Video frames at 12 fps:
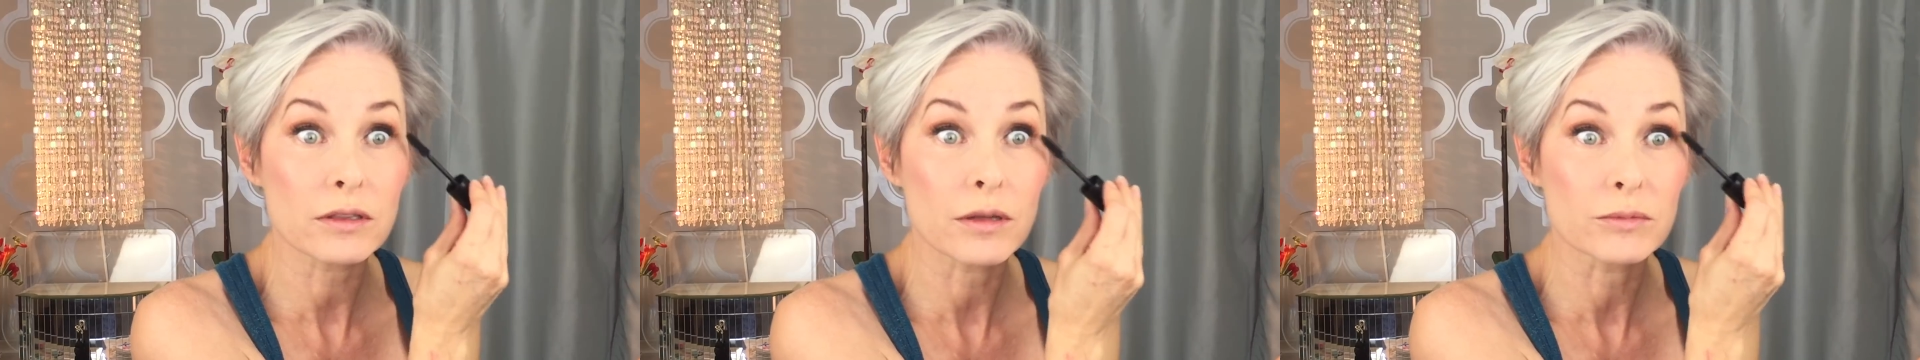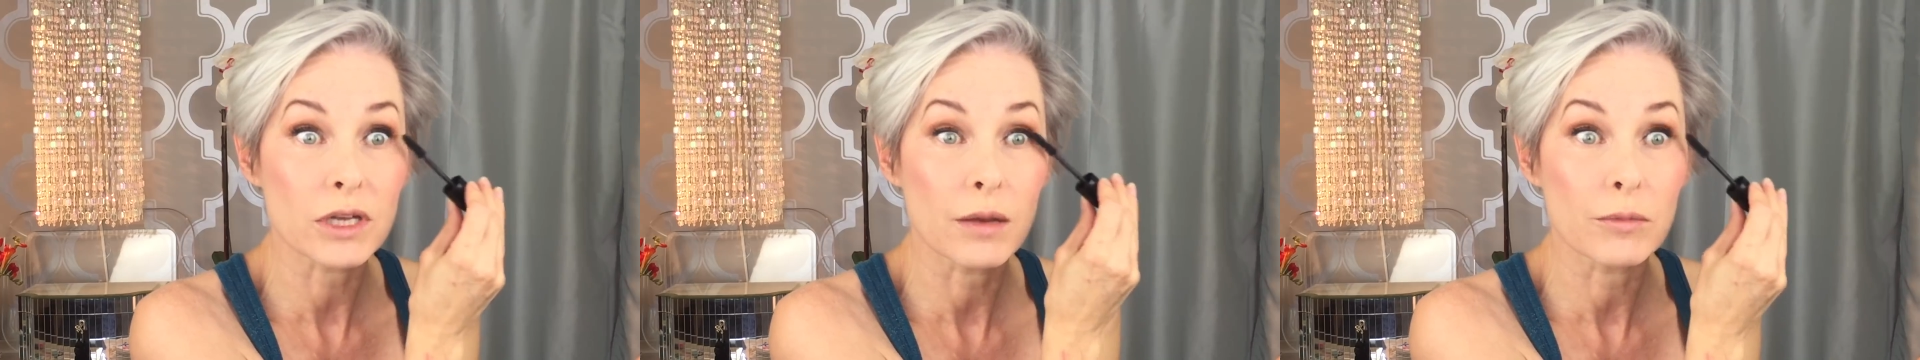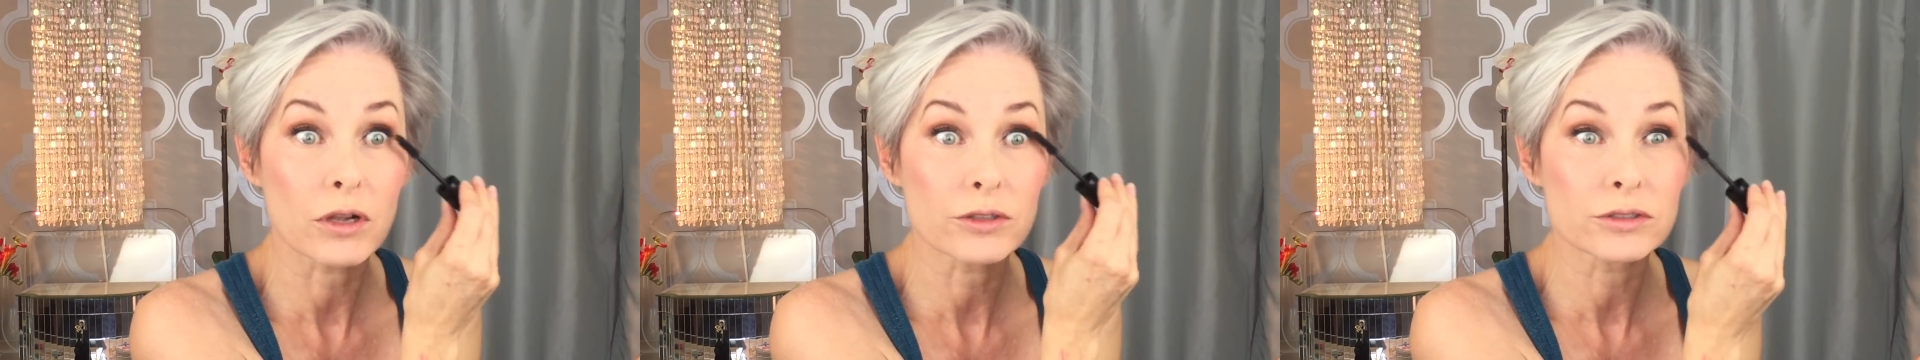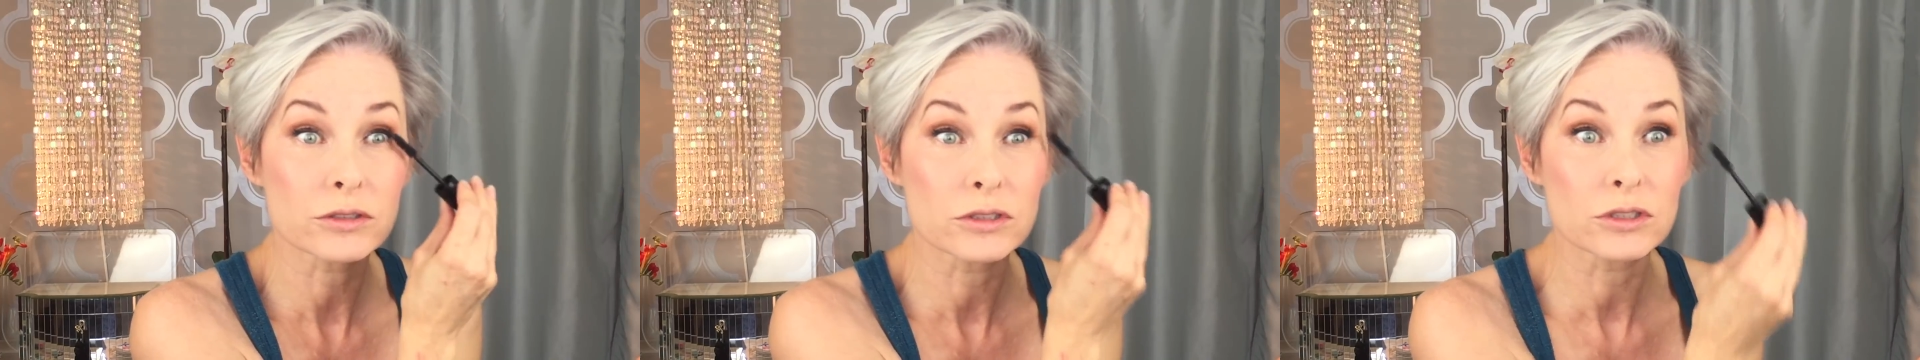Sometime
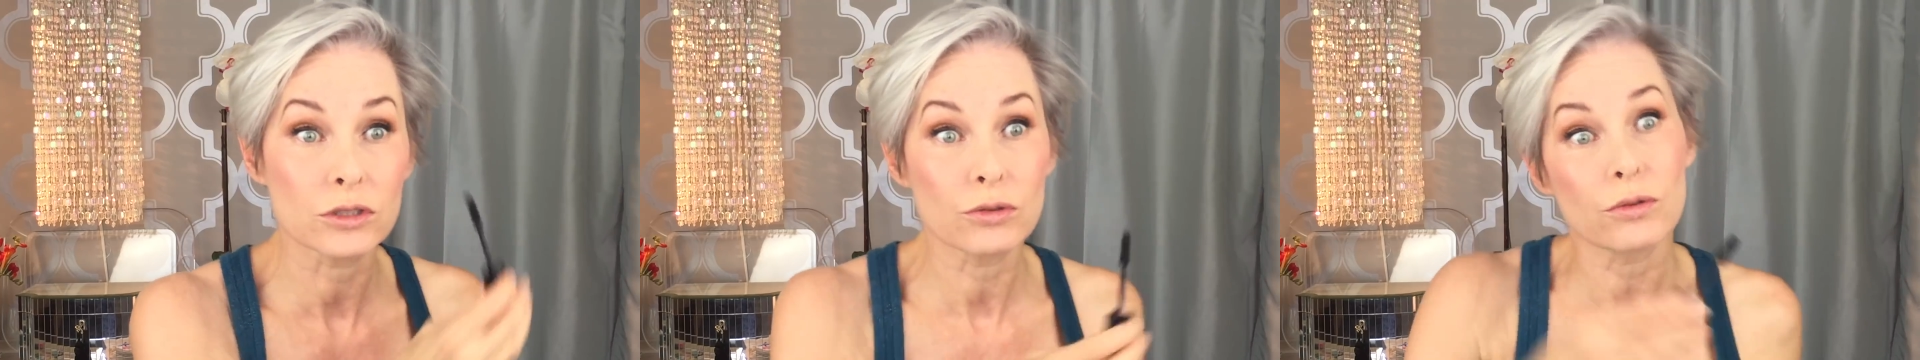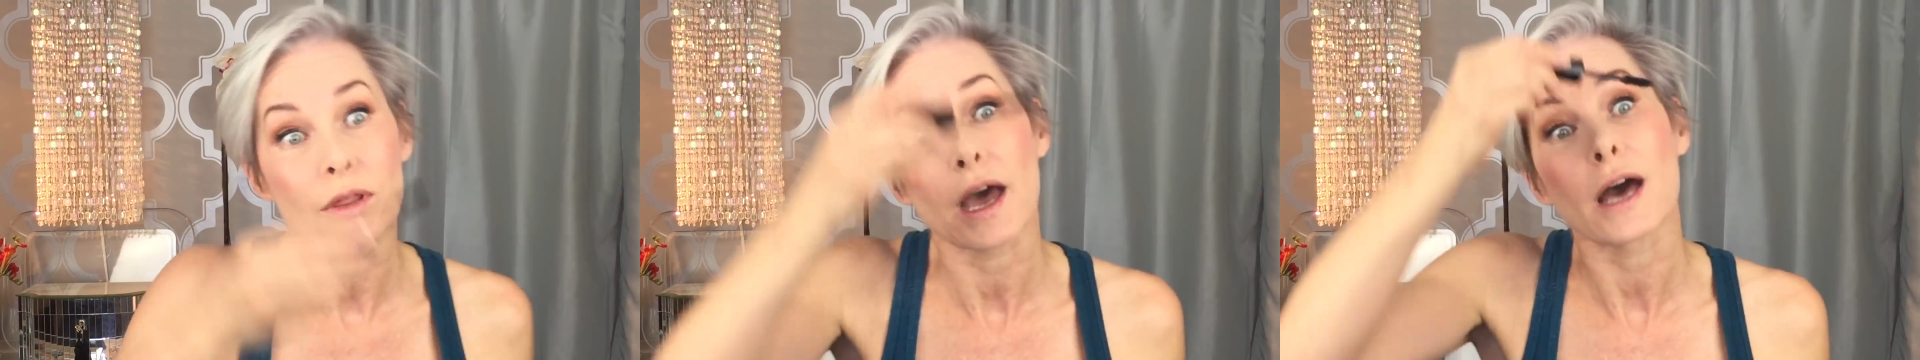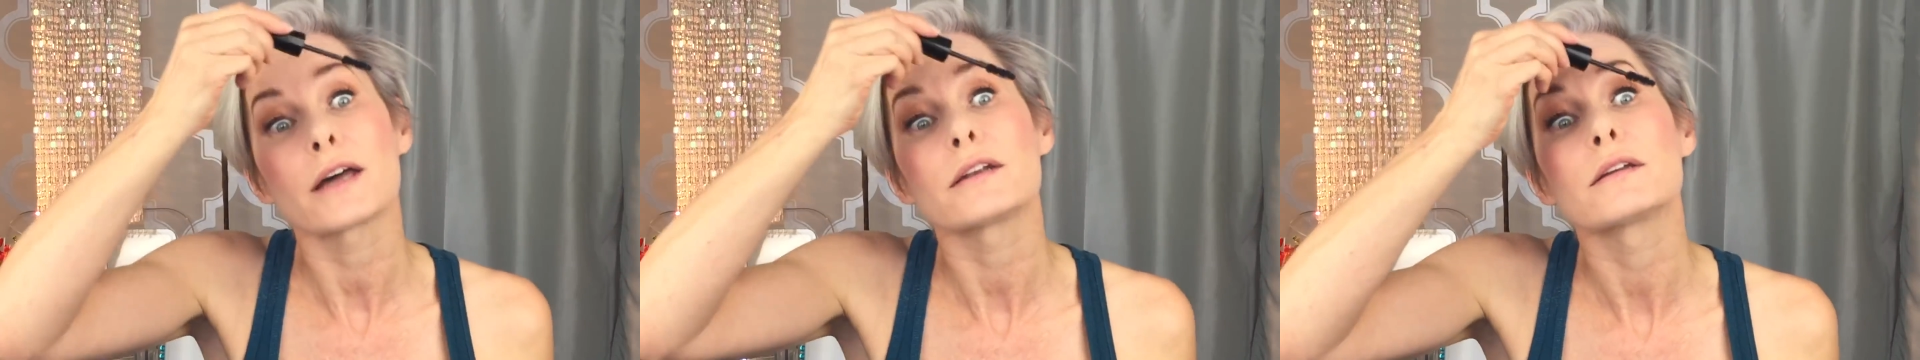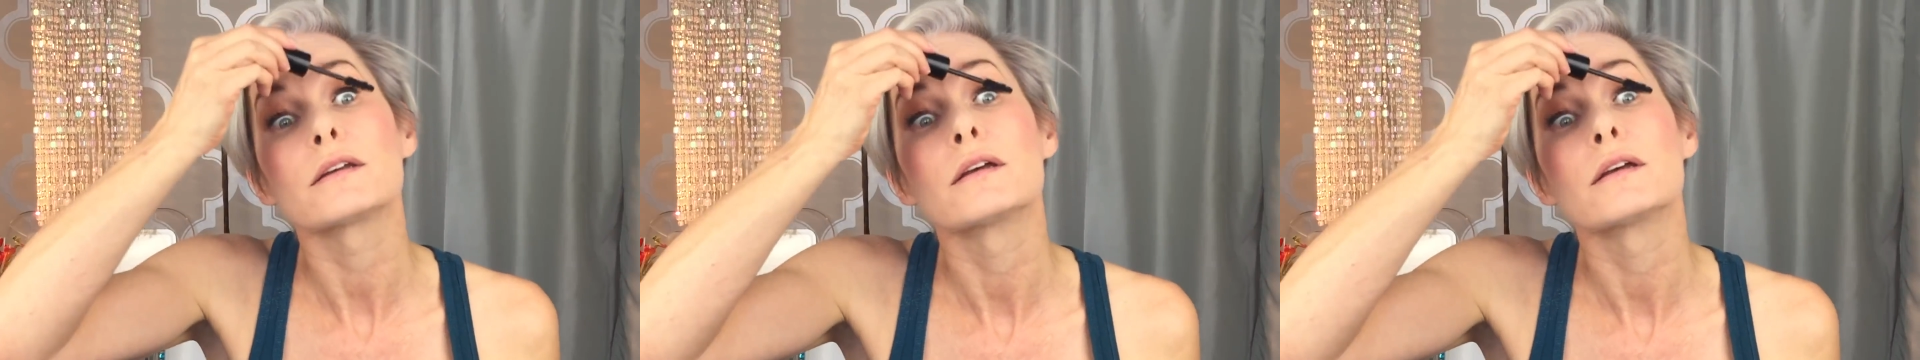I'll do that.